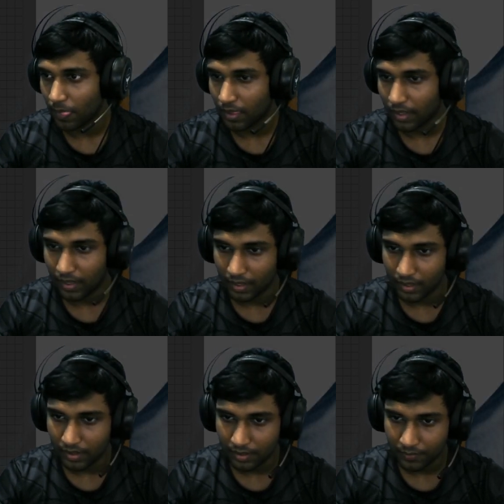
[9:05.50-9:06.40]

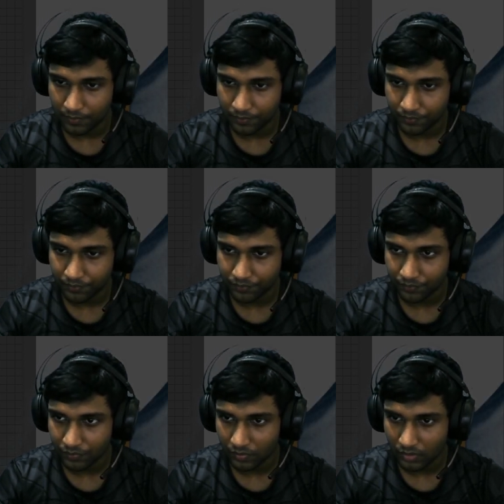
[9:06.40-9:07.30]
and
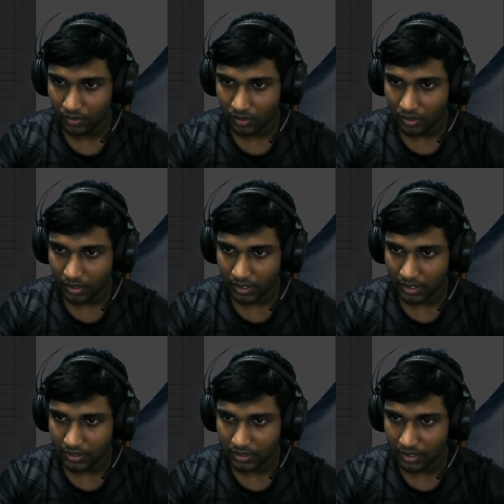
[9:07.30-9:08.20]
can
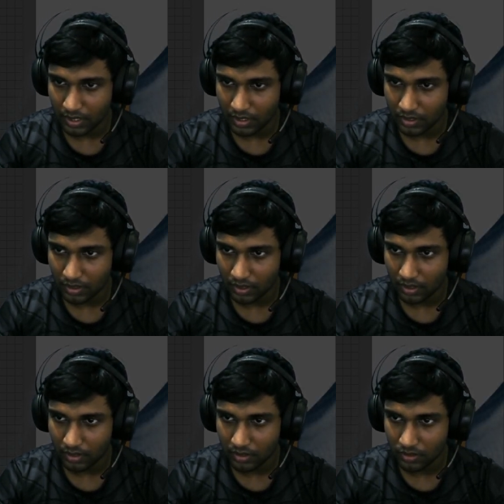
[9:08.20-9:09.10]
change the color
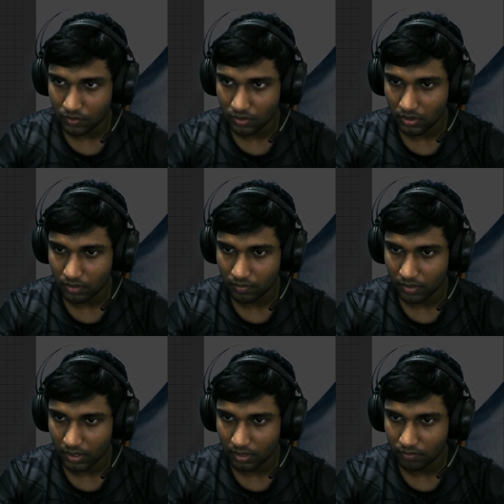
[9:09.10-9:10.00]
in this one,
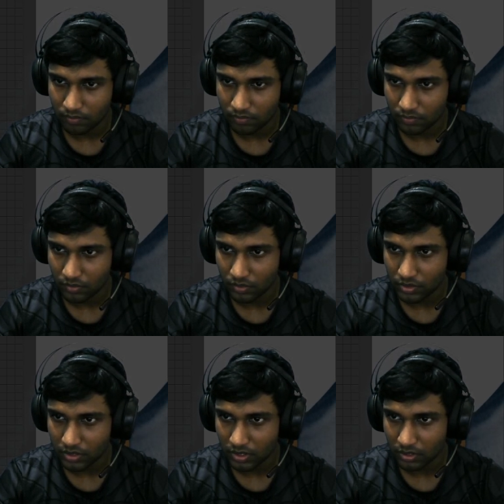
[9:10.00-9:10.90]
make it a
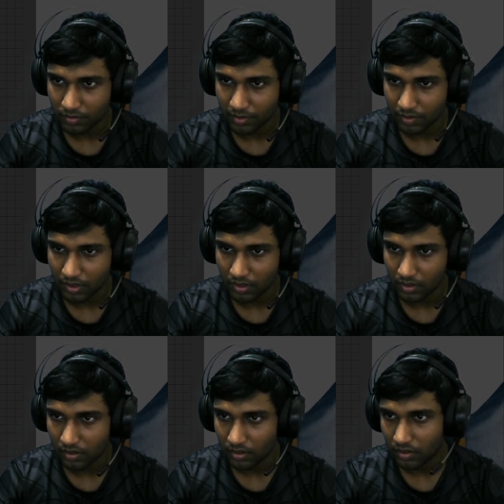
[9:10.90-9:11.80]
bluish color maybe.
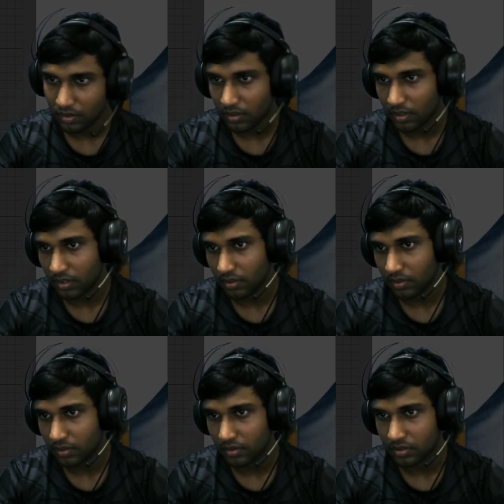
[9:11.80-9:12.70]
Yeah,
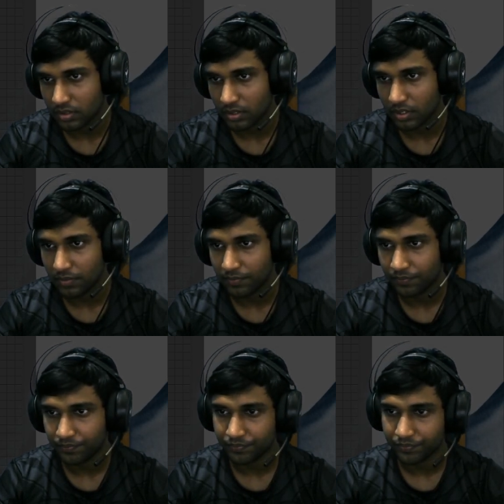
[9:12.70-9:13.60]
that looks good.
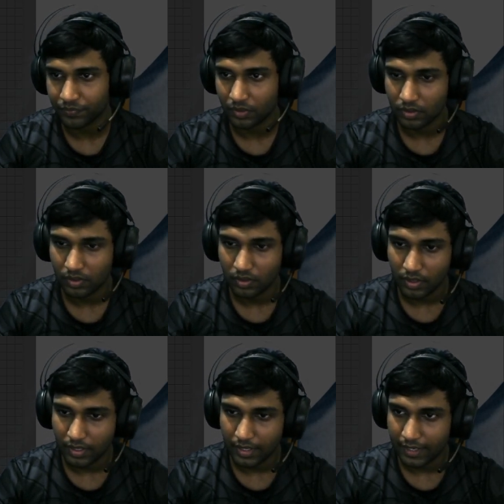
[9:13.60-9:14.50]

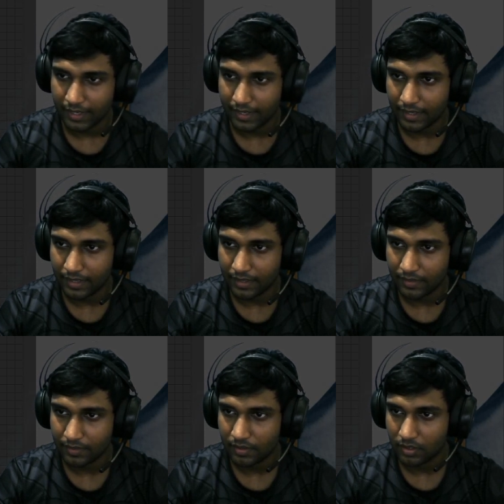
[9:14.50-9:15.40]
And
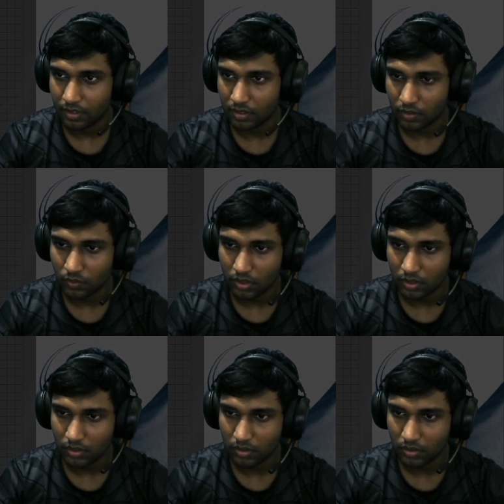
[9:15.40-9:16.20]
third one,